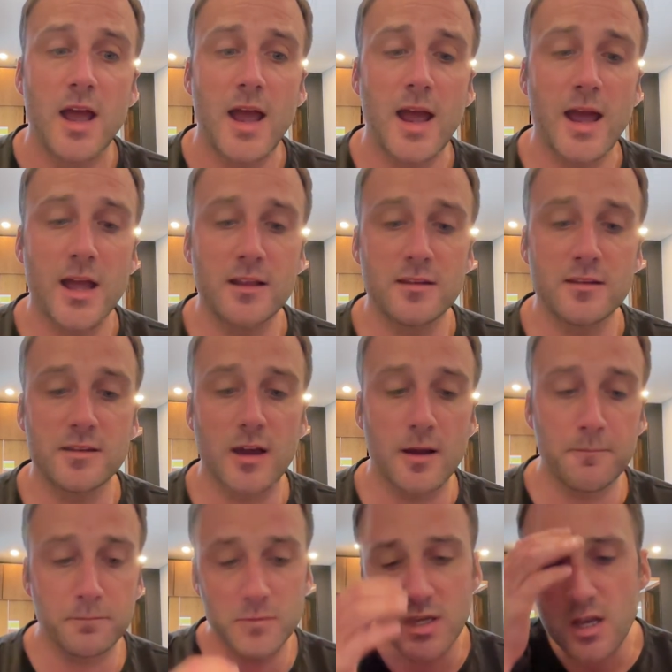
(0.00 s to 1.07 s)
And,
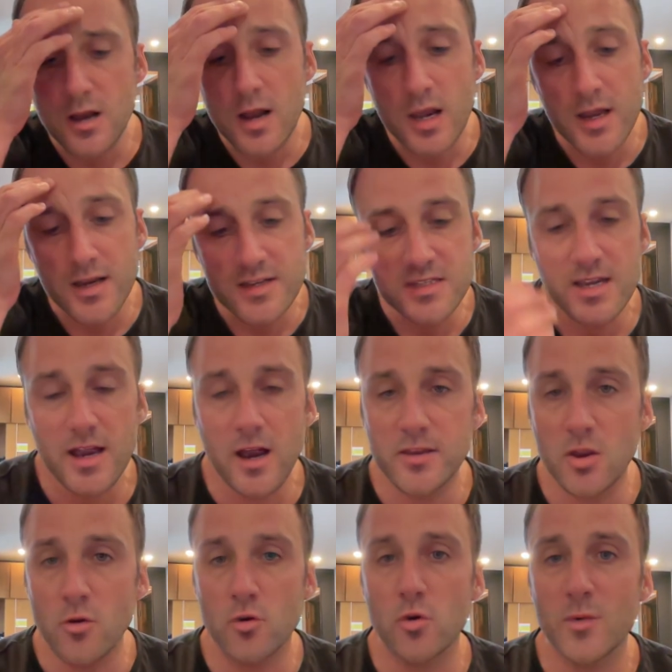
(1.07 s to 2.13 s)
like I say, I
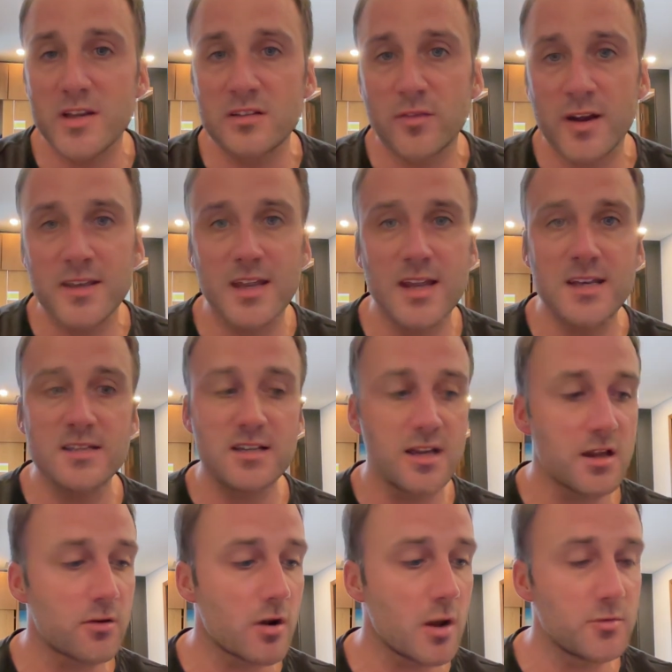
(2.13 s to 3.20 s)
don't always find it
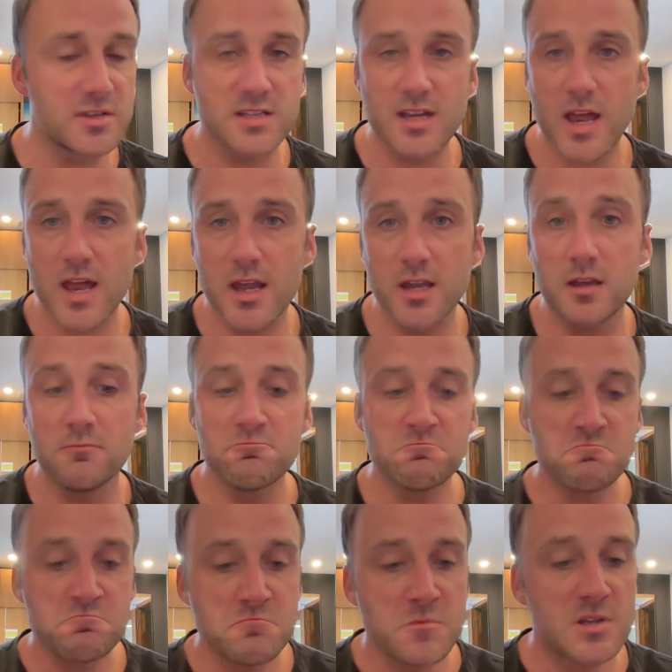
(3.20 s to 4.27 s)
easier. I would say
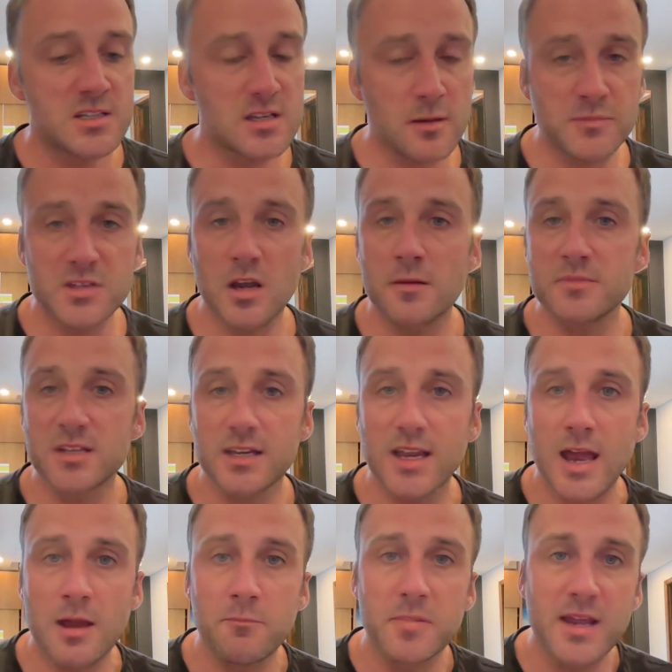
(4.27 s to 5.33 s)
sometimes I
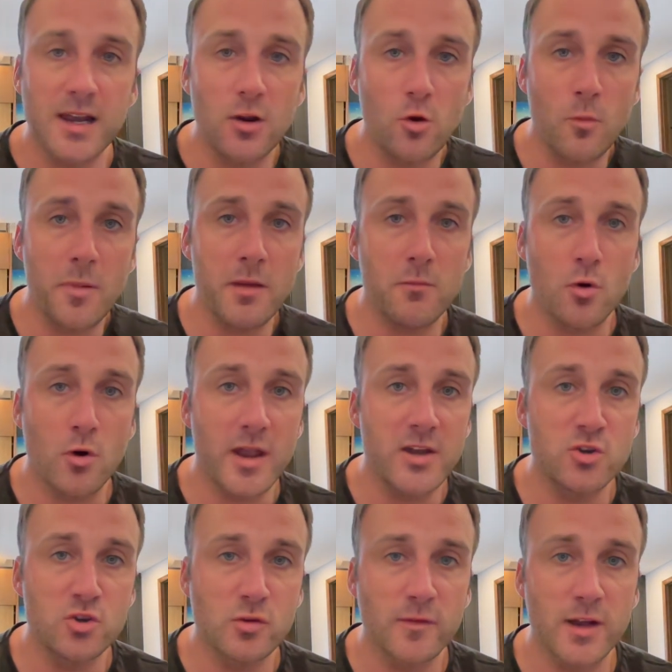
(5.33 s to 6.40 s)
can be a little bit more
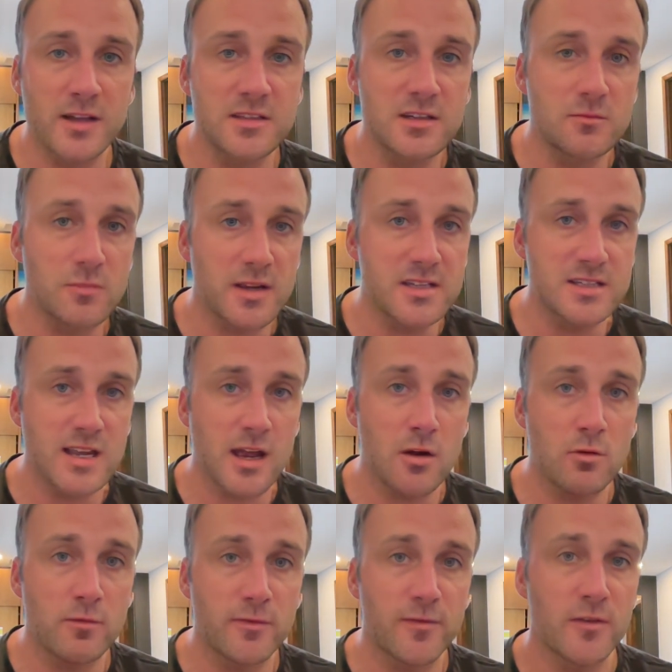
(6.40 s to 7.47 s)
introverted
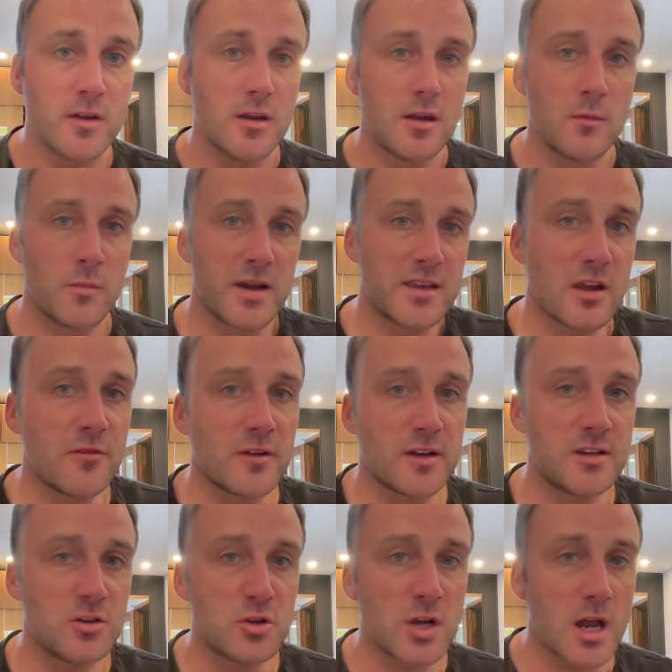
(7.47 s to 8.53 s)
myself, but I definitely
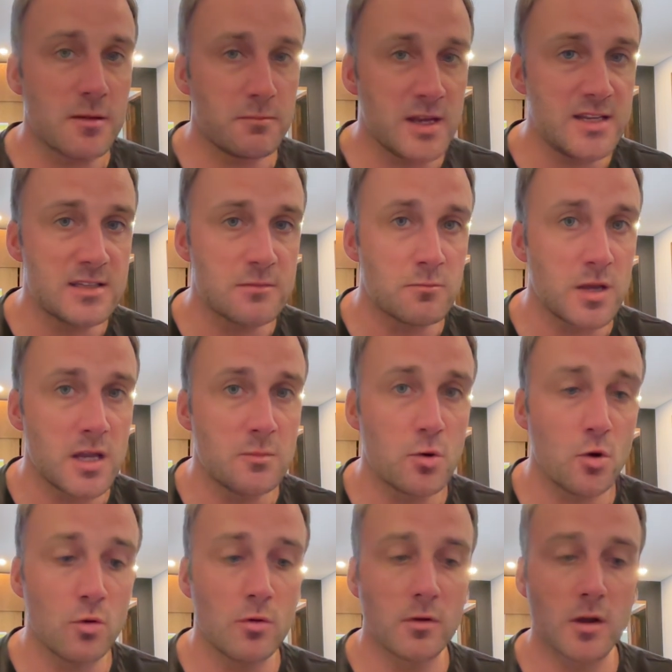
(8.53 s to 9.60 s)
do like meeting
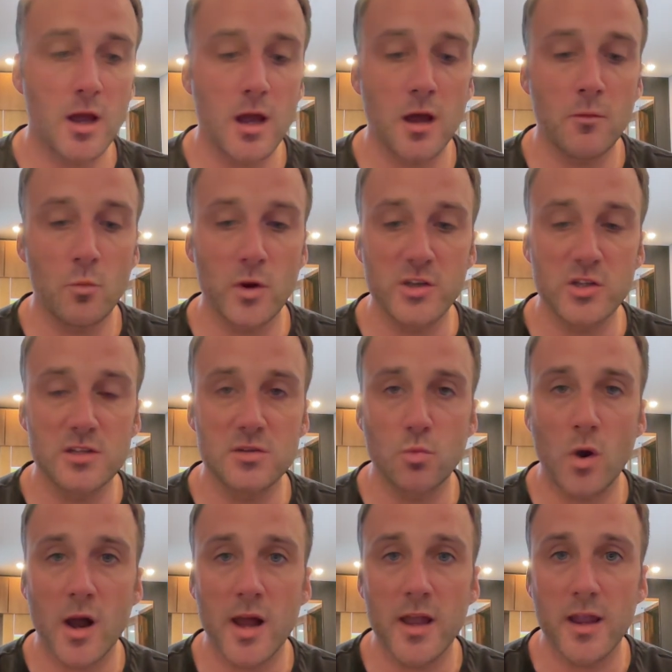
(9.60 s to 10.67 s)
people, which is
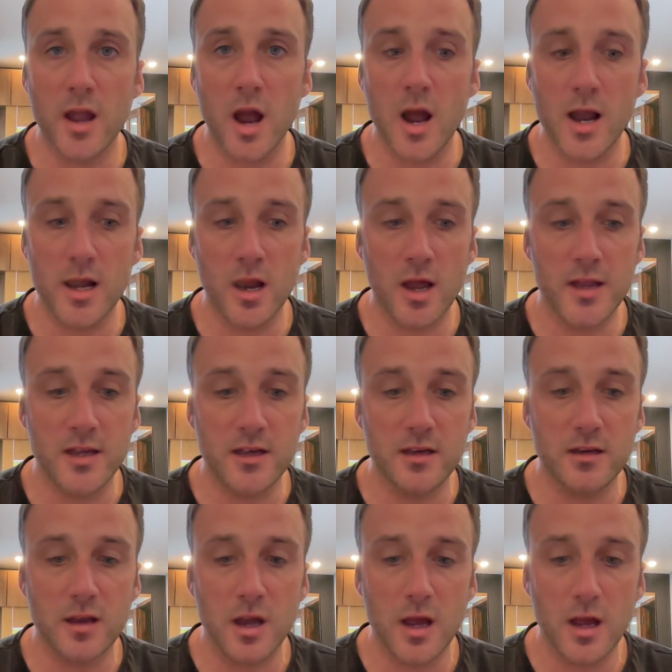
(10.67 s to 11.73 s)
why I like
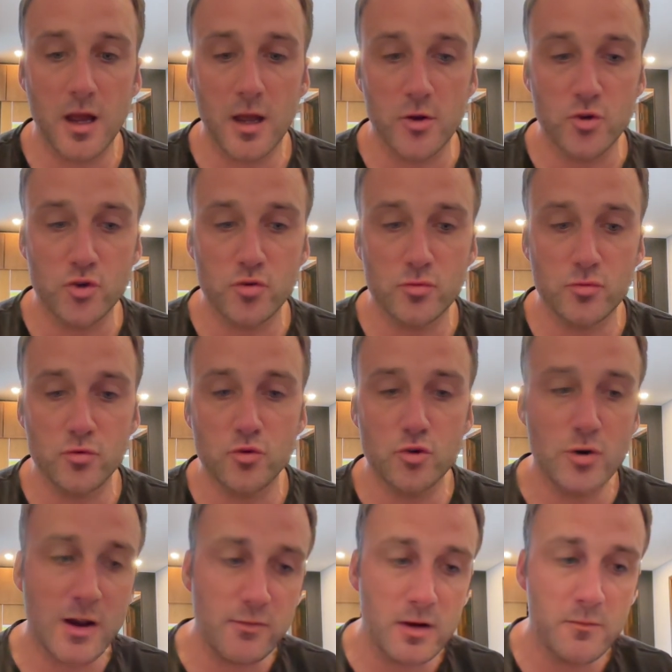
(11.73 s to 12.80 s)

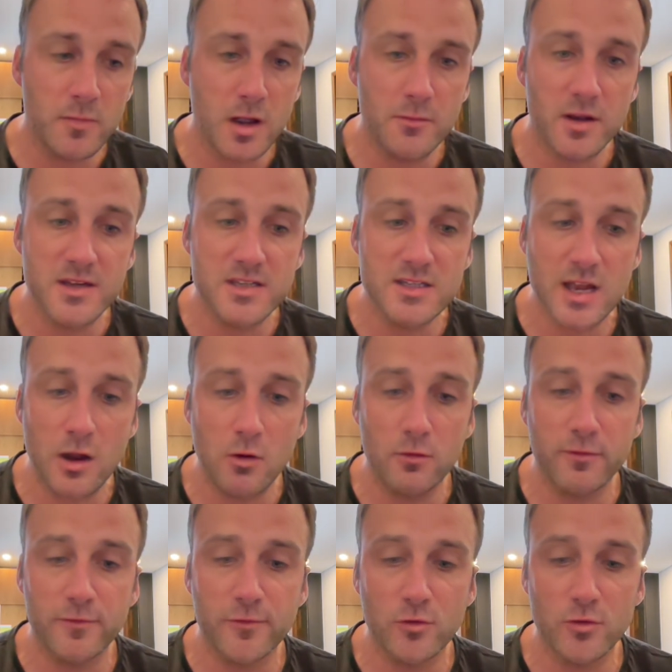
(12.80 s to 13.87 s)
traveling by
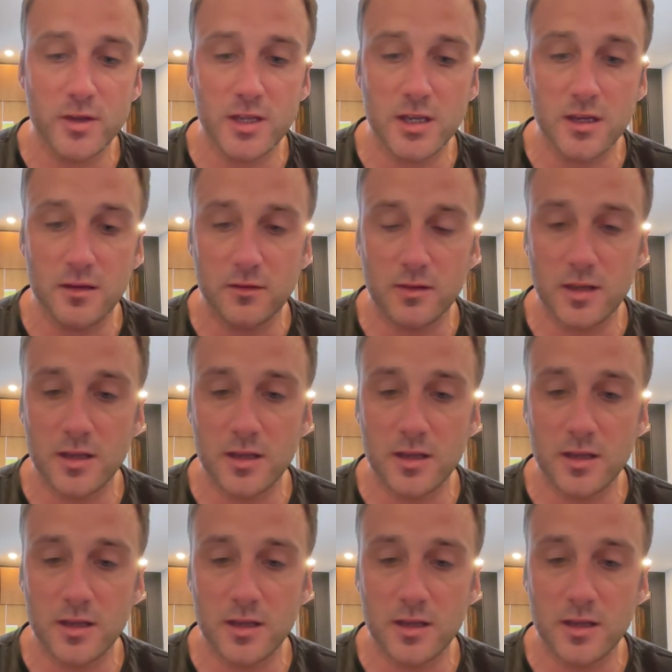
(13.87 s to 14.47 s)
myself for the